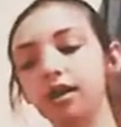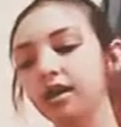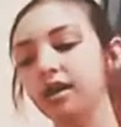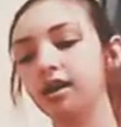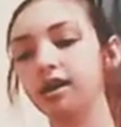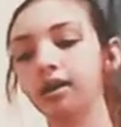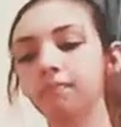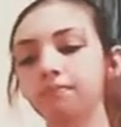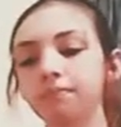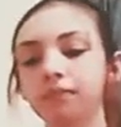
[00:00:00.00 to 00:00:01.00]

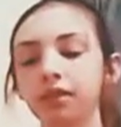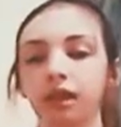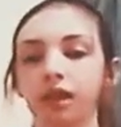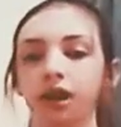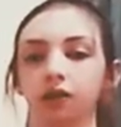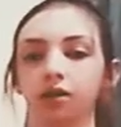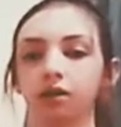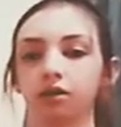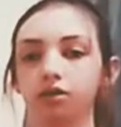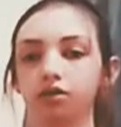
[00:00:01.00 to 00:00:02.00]
I'm going
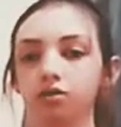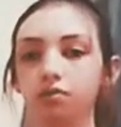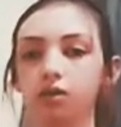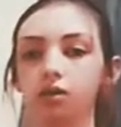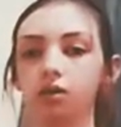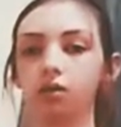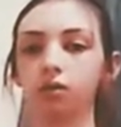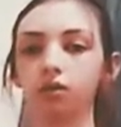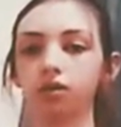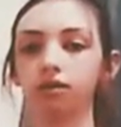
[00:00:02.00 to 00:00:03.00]
to poke
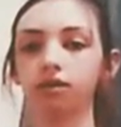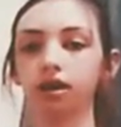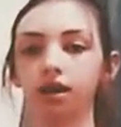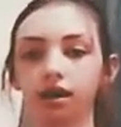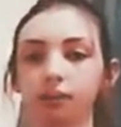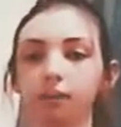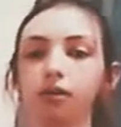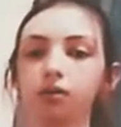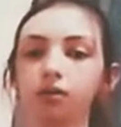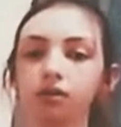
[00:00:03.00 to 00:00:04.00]

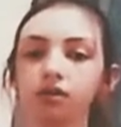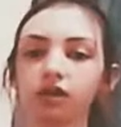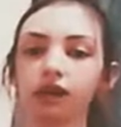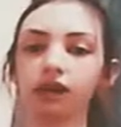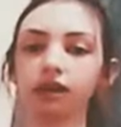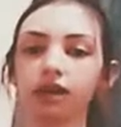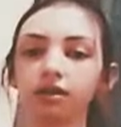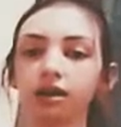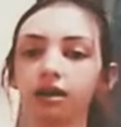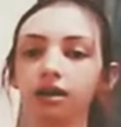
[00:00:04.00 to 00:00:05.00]
holes like down
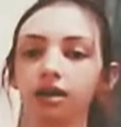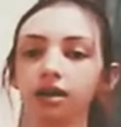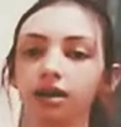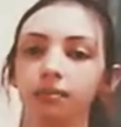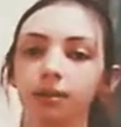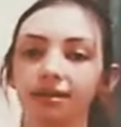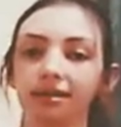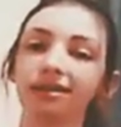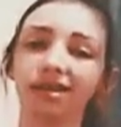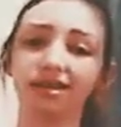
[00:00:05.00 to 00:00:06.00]
here, and then I'm basically
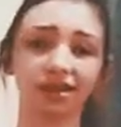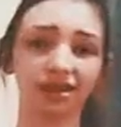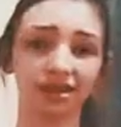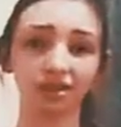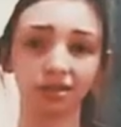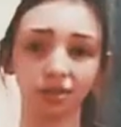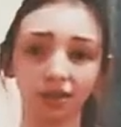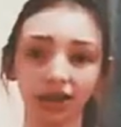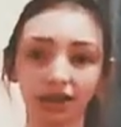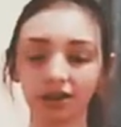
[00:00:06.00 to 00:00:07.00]
just going to sew them
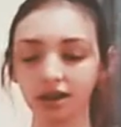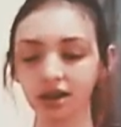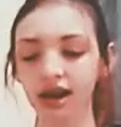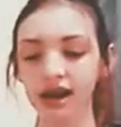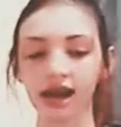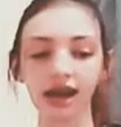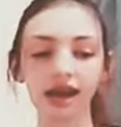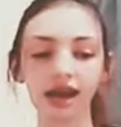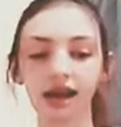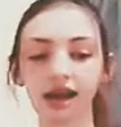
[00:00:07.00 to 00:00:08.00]
together.
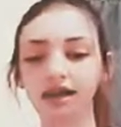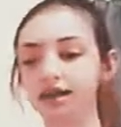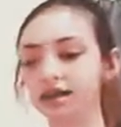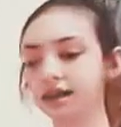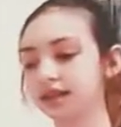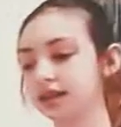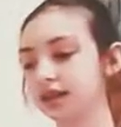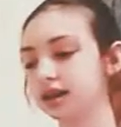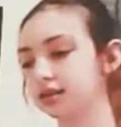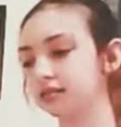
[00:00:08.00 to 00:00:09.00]
And then
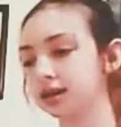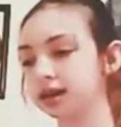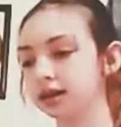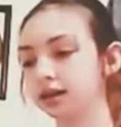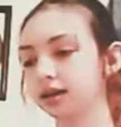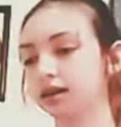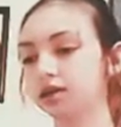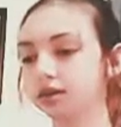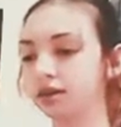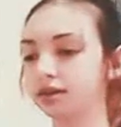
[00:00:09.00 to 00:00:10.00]
I'm going to do
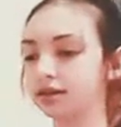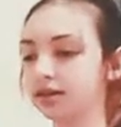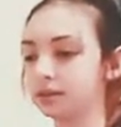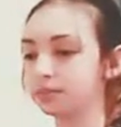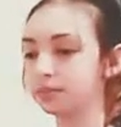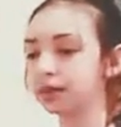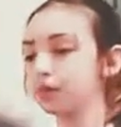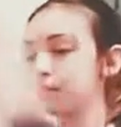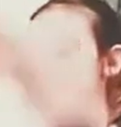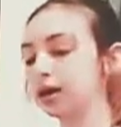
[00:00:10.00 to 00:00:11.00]
another step.
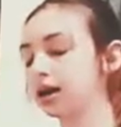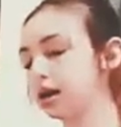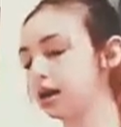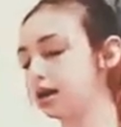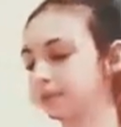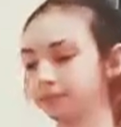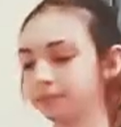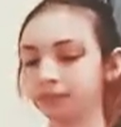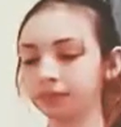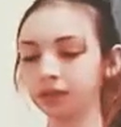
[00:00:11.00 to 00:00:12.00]
But,
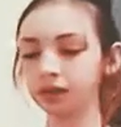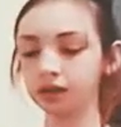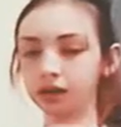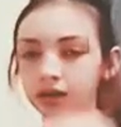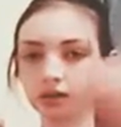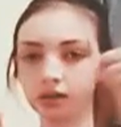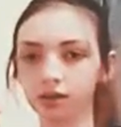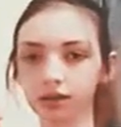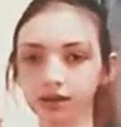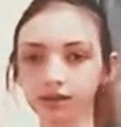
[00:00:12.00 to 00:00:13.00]
so I got
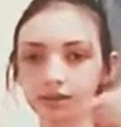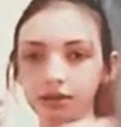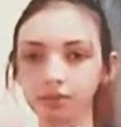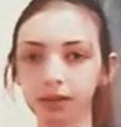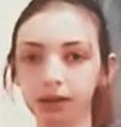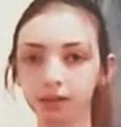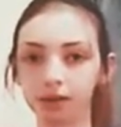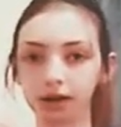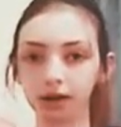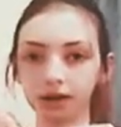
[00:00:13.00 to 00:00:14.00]
some spider wire
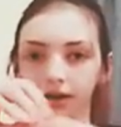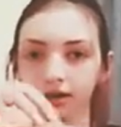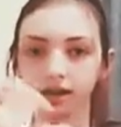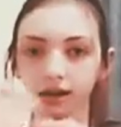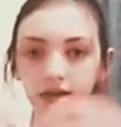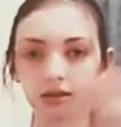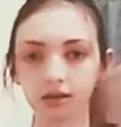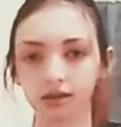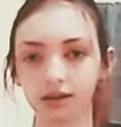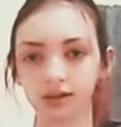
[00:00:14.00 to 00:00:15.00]
here. You can't really
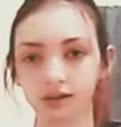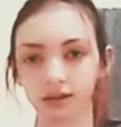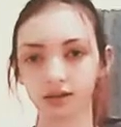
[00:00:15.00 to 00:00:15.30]
see it.